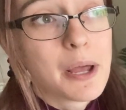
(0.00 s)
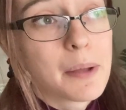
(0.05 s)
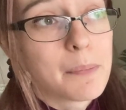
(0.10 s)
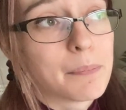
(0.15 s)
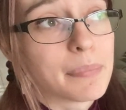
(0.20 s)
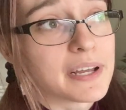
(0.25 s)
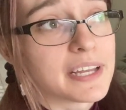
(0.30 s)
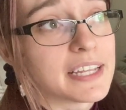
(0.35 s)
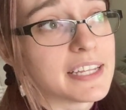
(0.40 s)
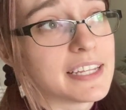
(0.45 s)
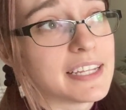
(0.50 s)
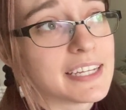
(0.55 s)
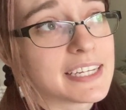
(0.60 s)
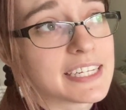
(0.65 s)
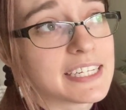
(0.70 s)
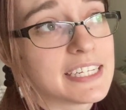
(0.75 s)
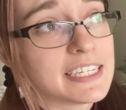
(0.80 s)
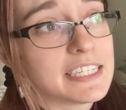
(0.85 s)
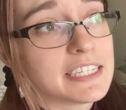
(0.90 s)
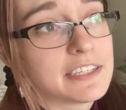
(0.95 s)
But
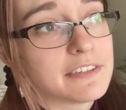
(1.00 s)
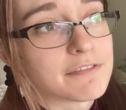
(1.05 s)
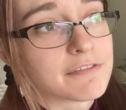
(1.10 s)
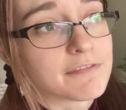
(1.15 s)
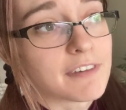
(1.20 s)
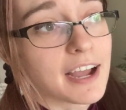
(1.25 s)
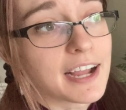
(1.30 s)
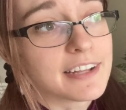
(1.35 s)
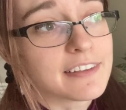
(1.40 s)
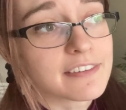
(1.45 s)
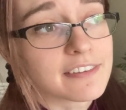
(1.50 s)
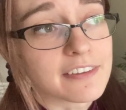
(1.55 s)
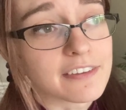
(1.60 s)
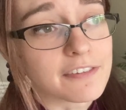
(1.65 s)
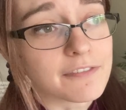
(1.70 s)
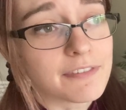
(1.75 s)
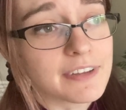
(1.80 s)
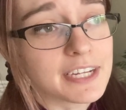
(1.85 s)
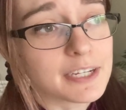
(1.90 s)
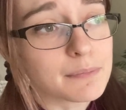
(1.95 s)
he finds
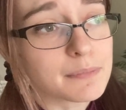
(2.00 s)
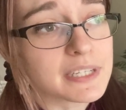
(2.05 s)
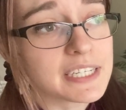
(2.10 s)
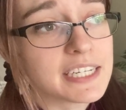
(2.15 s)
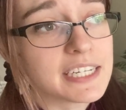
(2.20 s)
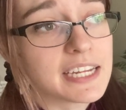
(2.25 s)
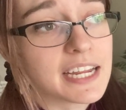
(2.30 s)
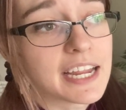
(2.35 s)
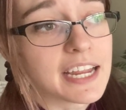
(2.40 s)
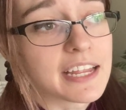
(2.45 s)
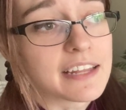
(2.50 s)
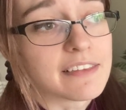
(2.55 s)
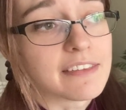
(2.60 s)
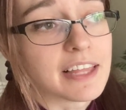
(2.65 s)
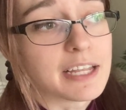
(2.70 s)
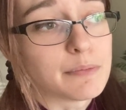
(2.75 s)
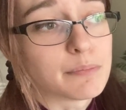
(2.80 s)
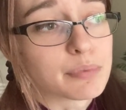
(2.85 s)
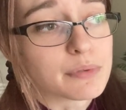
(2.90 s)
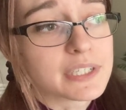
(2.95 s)
this family, and
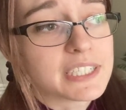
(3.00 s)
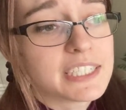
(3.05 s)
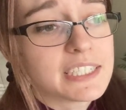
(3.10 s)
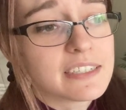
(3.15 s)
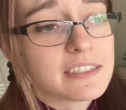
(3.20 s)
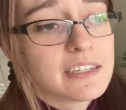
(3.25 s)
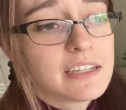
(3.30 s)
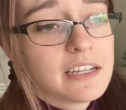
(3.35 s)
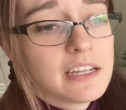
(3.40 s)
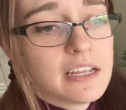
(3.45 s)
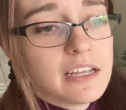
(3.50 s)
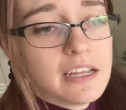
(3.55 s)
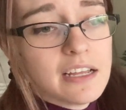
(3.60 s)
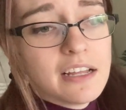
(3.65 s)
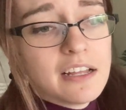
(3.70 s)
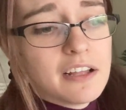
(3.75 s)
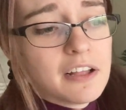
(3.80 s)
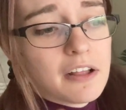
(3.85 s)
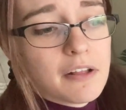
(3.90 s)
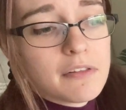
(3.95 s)
they bring
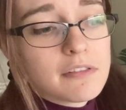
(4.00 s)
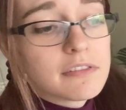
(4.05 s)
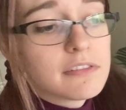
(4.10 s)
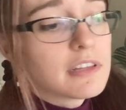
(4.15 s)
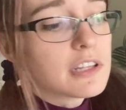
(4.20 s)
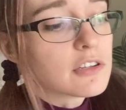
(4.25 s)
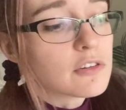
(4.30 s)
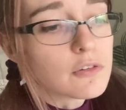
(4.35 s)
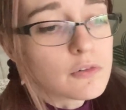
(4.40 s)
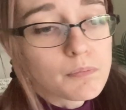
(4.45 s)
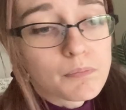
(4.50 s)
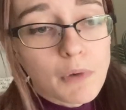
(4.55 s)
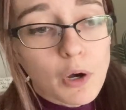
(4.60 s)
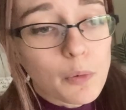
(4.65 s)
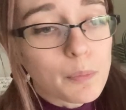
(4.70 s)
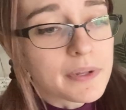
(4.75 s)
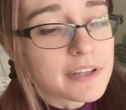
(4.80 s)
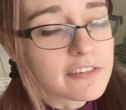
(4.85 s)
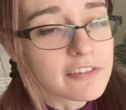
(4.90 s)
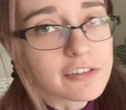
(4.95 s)
little
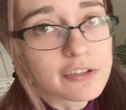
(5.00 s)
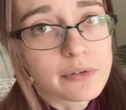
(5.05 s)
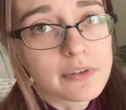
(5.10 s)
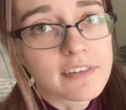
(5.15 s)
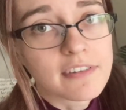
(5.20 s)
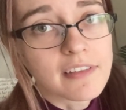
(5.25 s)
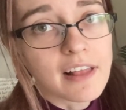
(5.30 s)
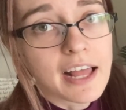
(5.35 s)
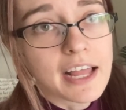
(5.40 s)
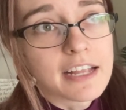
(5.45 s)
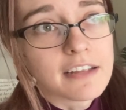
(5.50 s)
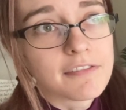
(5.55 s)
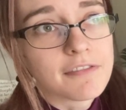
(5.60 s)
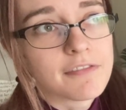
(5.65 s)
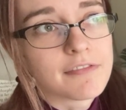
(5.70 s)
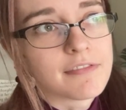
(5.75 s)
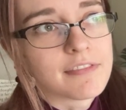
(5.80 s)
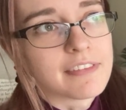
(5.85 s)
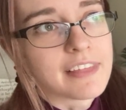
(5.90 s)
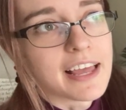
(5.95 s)
moments to his
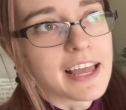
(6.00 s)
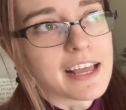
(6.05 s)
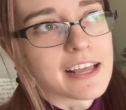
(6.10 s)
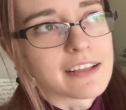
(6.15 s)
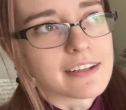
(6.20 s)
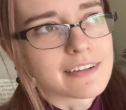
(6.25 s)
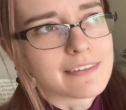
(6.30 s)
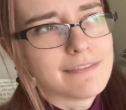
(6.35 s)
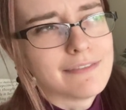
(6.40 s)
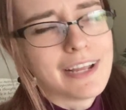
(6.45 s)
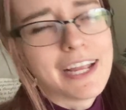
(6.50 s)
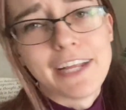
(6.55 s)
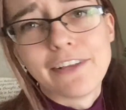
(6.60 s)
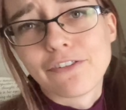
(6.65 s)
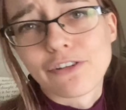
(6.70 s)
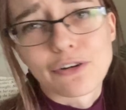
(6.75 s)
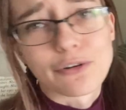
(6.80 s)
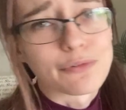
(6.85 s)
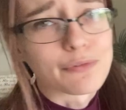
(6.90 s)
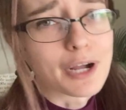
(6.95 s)
life that
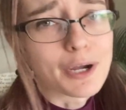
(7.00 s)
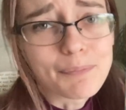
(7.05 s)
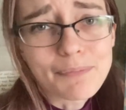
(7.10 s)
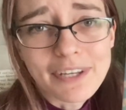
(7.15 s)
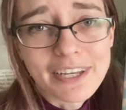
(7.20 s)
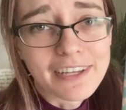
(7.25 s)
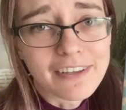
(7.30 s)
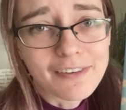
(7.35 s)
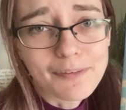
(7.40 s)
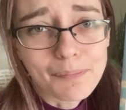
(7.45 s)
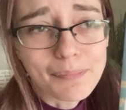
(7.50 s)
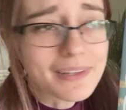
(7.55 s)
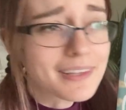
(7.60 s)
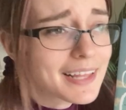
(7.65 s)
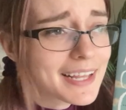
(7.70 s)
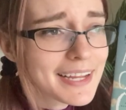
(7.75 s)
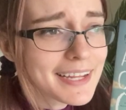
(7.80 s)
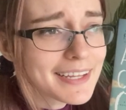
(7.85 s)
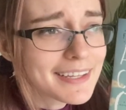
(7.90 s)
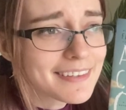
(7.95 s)
interrupt his
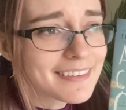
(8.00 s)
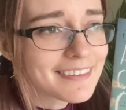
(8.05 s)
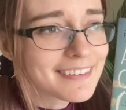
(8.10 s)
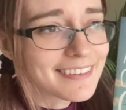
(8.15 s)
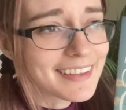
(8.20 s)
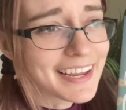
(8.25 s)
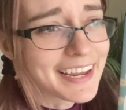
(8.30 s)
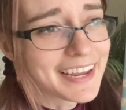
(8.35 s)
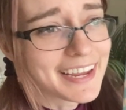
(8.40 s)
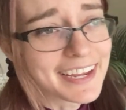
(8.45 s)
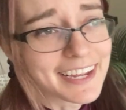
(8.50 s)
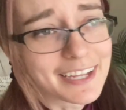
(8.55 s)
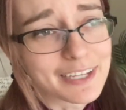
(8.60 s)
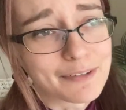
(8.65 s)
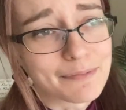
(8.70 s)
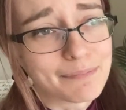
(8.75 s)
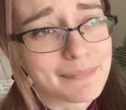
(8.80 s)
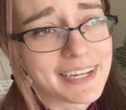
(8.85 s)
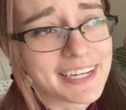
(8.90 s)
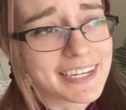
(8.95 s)
plans
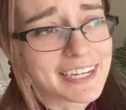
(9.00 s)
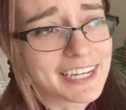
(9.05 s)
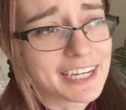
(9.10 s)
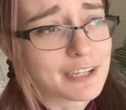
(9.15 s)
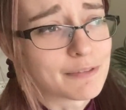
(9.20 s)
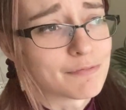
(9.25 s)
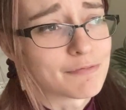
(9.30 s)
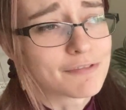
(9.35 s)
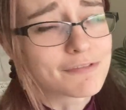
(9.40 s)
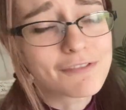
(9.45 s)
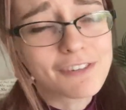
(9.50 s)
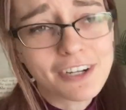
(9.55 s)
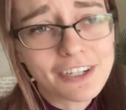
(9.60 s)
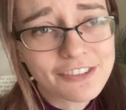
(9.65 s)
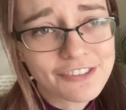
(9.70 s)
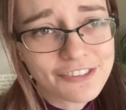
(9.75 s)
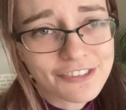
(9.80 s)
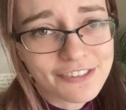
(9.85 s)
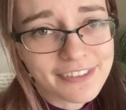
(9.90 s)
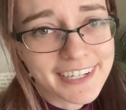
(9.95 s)
and make him
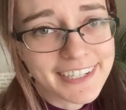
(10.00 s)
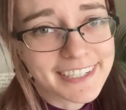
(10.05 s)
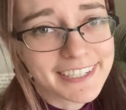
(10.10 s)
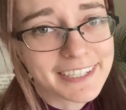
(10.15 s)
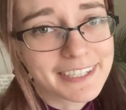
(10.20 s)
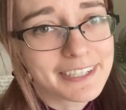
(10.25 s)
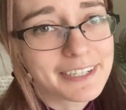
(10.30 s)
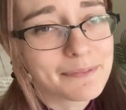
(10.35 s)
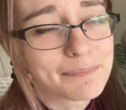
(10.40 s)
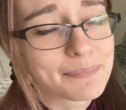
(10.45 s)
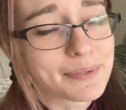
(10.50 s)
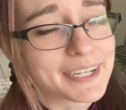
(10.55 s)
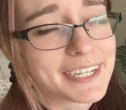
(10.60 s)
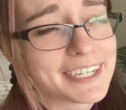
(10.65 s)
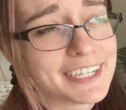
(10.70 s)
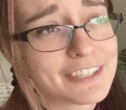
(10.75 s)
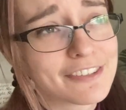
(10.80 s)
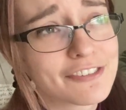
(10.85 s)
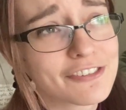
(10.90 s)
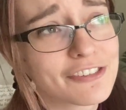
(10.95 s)
frustrated. But
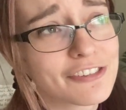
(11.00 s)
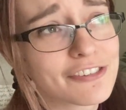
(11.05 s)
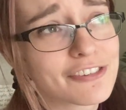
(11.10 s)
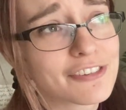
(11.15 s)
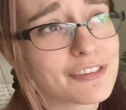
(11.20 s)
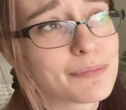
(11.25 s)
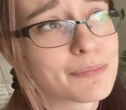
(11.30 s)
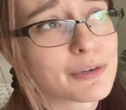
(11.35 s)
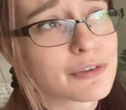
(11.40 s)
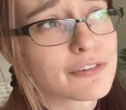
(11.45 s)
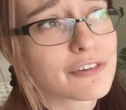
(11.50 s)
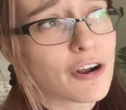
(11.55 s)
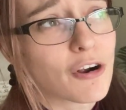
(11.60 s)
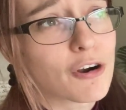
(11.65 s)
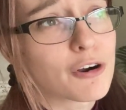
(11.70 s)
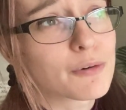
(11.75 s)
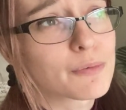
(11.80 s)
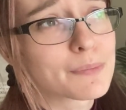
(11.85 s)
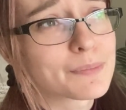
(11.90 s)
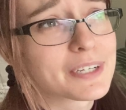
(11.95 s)
it's just the most
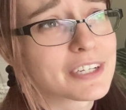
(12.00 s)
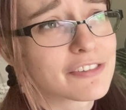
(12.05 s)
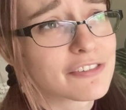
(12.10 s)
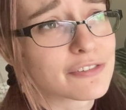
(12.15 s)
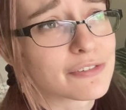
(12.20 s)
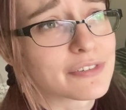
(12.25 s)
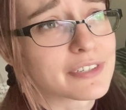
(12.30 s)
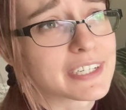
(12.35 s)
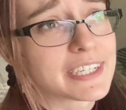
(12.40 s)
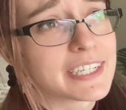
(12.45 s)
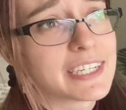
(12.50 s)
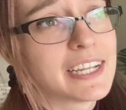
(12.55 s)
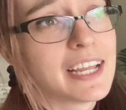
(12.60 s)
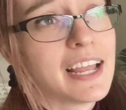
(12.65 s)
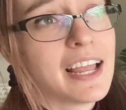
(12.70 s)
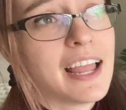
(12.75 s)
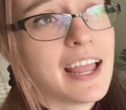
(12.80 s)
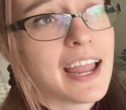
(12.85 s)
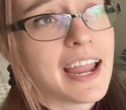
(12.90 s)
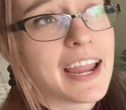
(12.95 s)
heartwarming story.
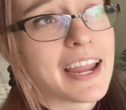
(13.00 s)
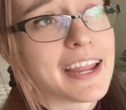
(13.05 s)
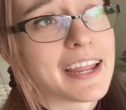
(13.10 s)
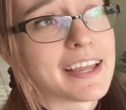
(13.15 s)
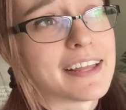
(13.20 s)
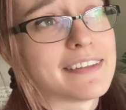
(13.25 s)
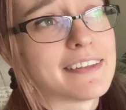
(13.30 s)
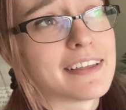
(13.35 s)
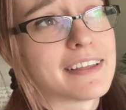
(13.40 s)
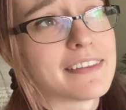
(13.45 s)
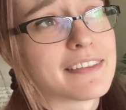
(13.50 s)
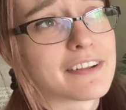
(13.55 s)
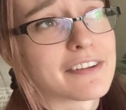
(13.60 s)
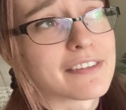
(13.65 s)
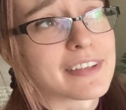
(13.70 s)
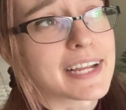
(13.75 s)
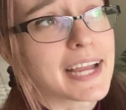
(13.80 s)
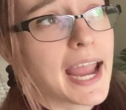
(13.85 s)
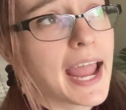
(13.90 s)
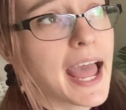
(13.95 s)
And there's
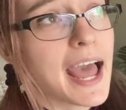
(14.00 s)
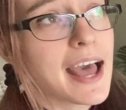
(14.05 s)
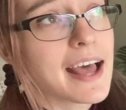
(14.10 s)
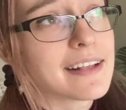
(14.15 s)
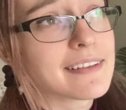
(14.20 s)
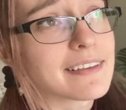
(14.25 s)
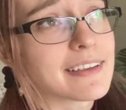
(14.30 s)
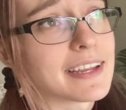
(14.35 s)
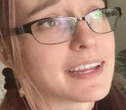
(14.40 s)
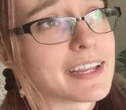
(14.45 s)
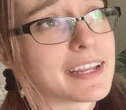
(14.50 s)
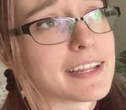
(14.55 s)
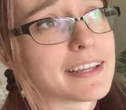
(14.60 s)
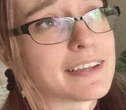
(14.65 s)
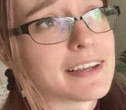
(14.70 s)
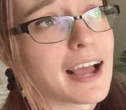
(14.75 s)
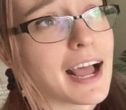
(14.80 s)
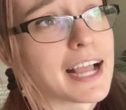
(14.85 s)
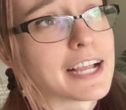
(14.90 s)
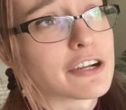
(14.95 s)
a cat,
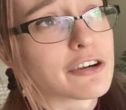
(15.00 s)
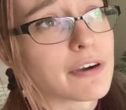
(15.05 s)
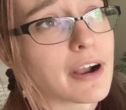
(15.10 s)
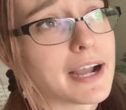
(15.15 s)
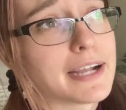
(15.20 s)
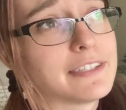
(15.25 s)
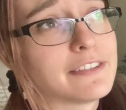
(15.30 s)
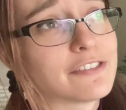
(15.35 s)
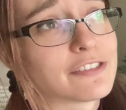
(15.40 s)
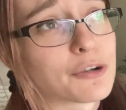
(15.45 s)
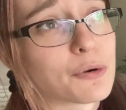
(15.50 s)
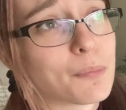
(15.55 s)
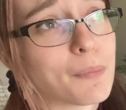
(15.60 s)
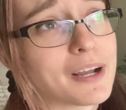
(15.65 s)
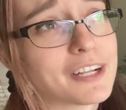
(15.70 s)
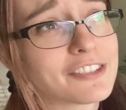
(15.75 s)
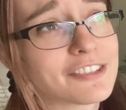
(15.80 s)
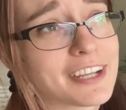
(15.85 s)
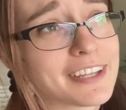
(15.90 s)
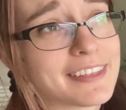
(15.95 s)
and I cried so
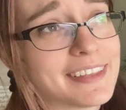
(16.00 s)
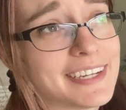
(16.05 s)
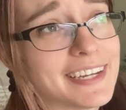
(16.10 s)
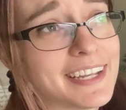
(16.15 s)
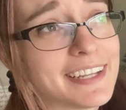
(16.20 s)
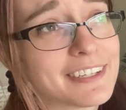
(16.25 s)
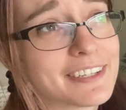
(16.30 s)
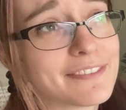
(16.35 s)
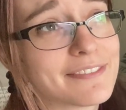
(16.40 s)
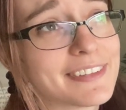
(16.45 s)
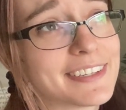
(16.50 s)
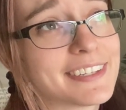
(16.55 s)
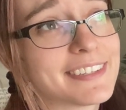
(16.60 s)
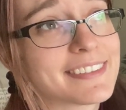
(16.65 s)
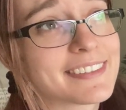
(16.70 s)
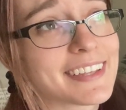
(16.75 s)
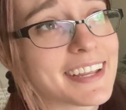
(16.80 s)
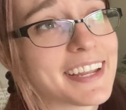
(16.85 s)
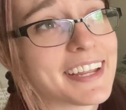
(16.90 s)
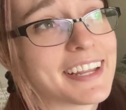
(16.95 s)
much at the end of
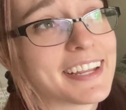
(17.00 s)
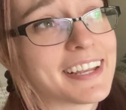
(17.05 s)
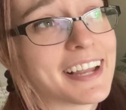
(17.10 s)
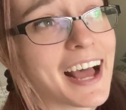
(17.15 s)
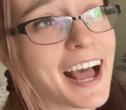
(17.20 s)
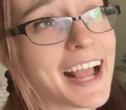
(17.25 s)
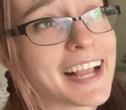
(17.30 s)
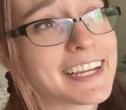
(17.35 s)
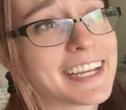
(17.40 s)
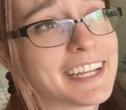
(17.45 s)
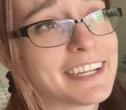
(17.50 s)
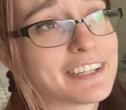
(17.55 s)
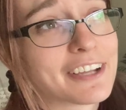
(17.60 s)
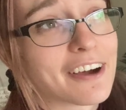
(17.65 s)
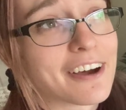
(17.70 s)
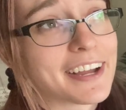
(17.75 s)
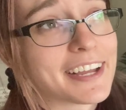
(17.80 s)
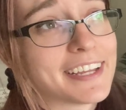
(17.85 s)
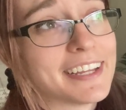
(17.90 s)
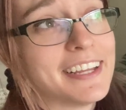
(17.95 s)
this, and I
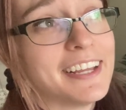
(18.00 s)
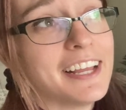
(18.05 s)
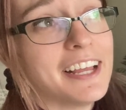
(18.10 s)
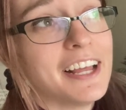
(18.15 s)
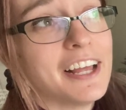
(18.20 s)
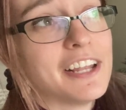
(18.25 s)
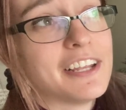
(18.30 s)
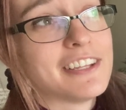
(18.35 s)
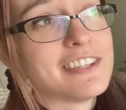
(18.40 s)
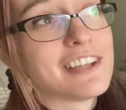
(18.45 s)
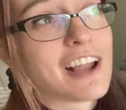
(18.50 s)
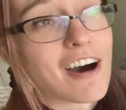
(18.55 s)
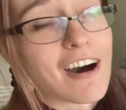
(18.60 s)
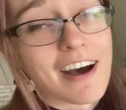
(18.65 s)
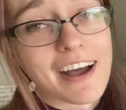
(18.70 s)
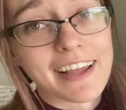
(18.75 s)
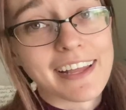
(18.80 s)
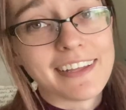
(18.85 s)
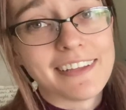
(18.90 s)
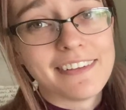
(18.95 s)
cannot
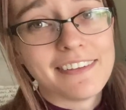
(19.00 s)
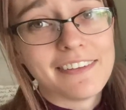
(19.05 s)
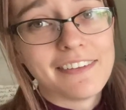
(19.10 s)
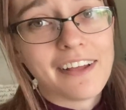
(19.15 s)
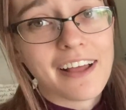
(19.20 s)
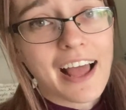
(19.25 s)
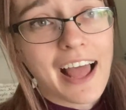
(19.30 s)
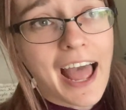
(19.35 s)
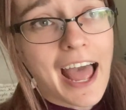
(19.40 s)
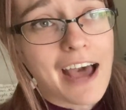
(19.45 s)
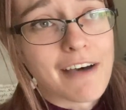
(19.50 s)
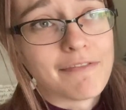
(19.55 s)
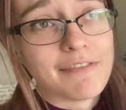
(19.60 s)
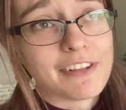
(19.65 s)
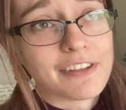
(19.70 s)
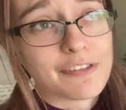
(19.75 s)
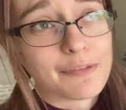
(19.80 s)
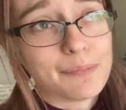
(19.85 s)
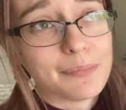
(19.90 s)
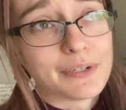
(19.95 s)
not have
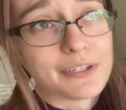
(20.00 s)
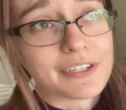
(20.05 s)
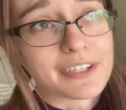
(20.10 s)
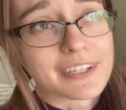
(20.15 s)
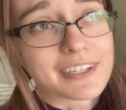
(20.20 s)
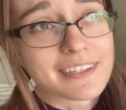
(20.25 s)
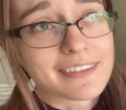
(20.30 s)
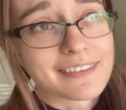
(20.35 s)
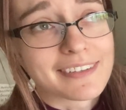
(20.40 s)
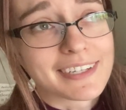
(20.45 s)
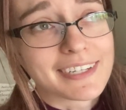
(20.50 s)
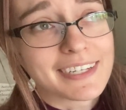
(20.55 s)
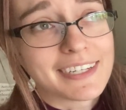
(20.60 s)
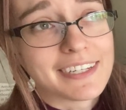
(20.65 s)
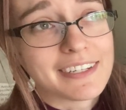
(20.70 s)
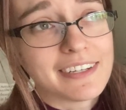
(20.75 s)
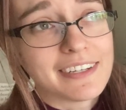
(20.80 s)
this book. Like,